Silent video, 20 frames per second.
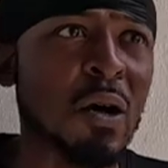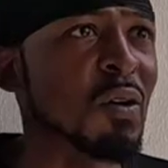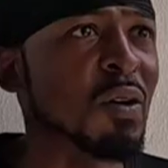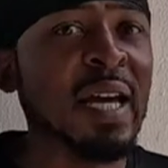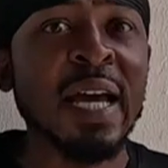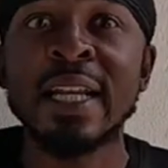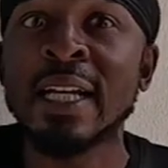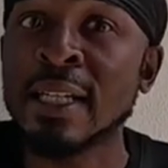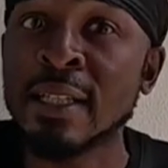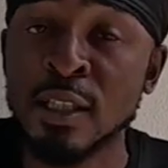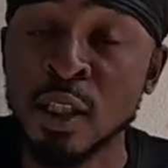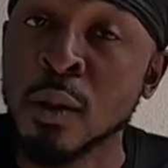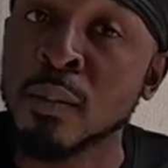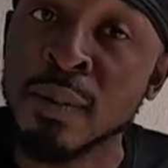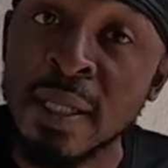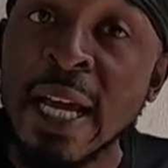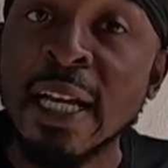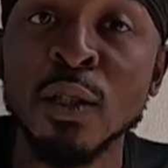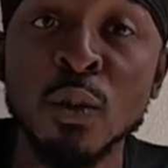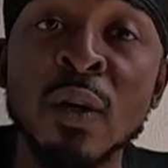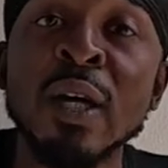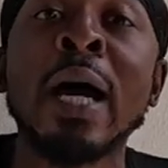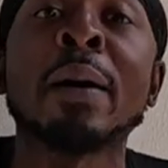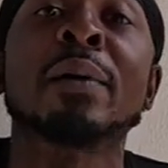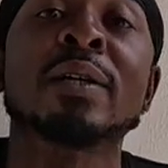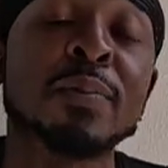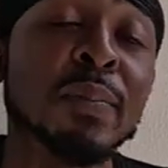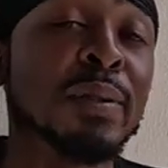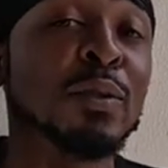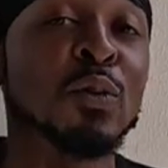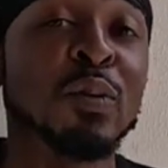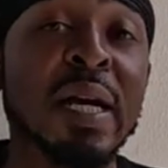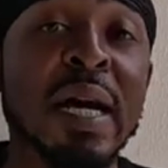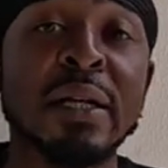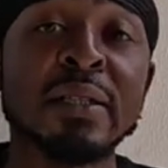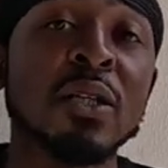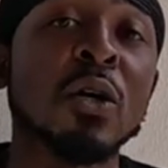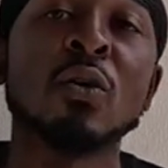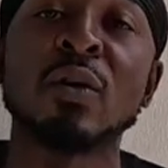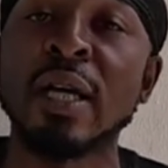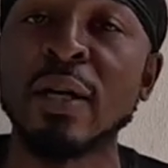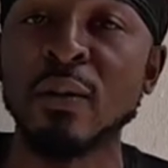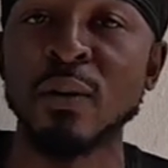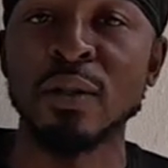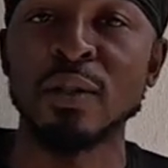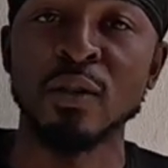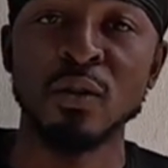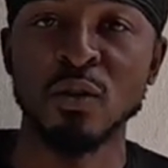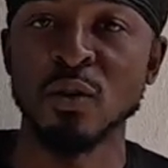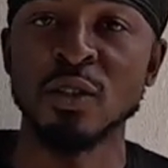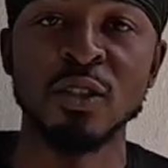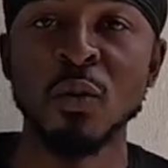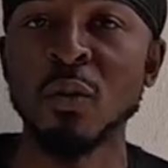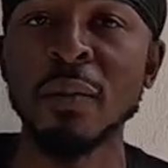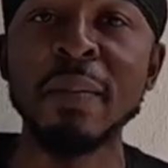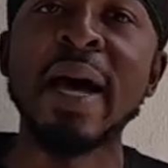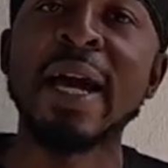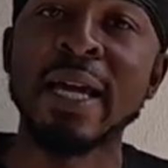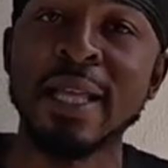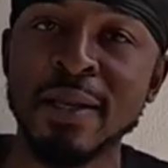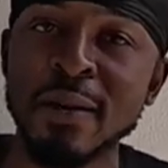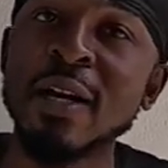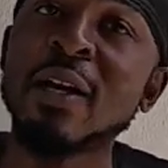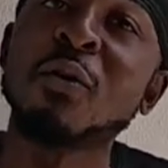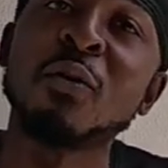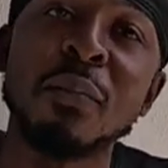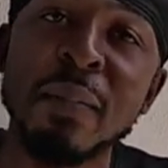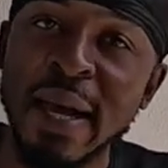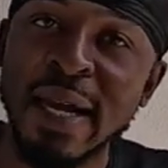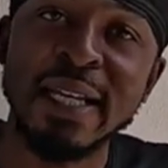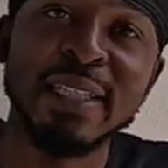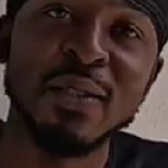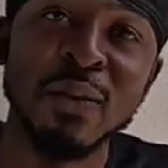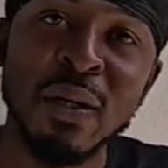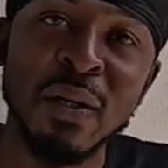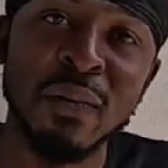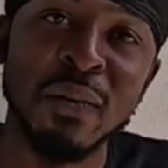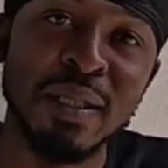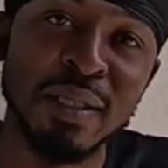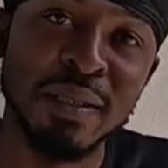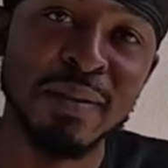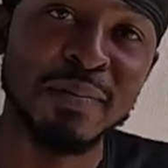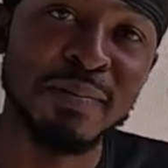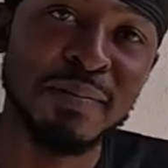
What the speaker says: Okay, then next week, I'm going to spend $2,000. Okay, so we back at square one.